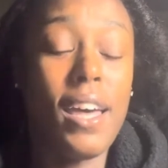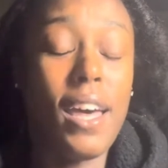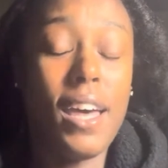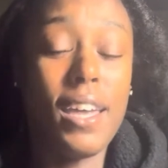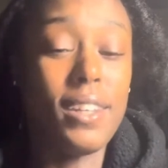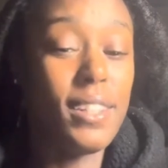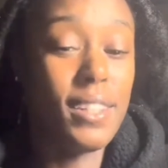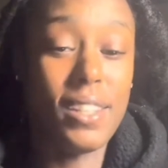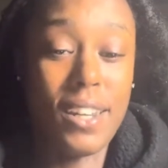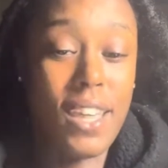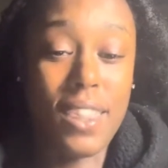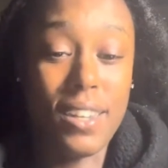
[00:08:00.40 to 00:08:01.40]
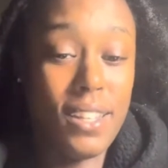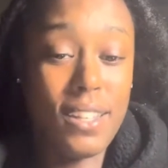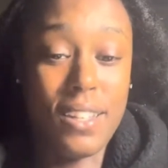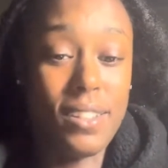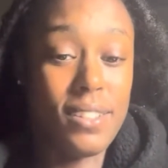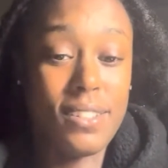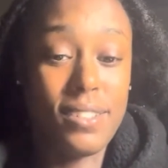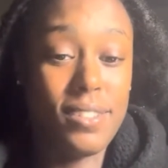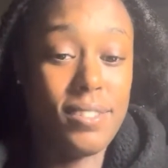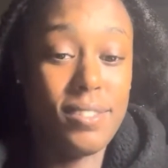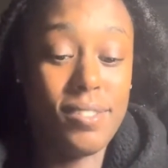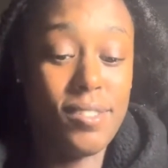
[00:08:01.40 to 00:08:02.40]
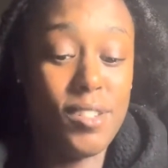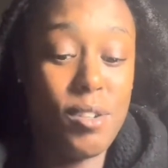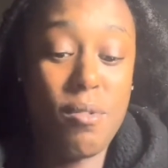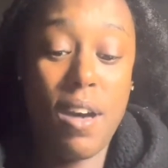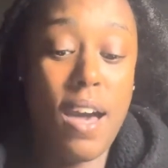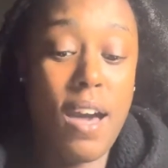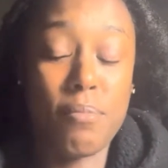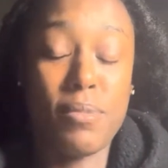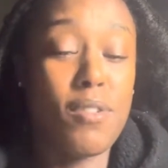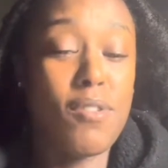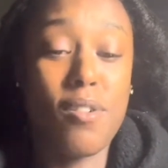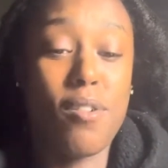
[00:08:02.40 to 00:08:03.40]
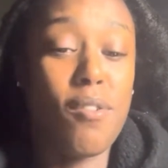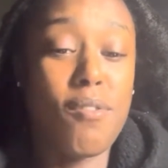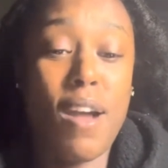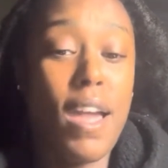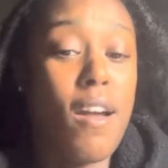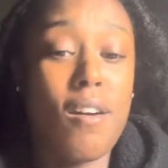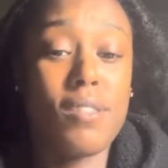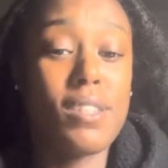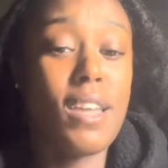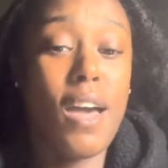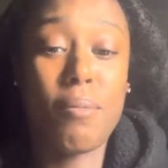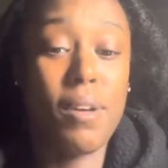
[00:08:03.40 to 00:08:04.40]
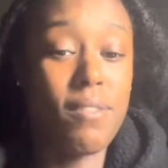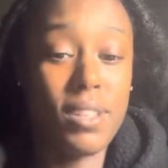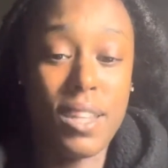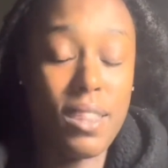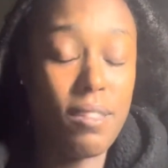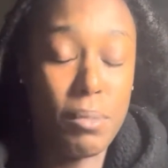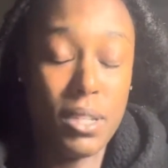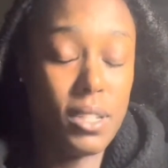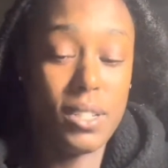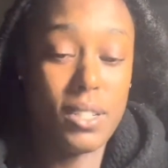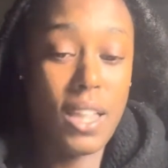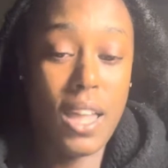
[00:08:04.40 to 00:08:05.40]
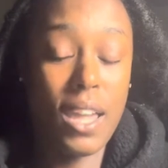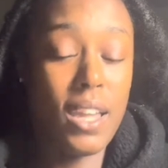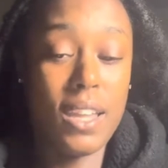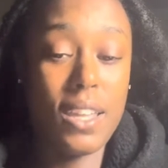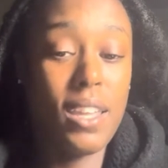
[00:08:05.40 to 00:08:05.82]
under another nigga. You hopped right on top of another bitch. Like,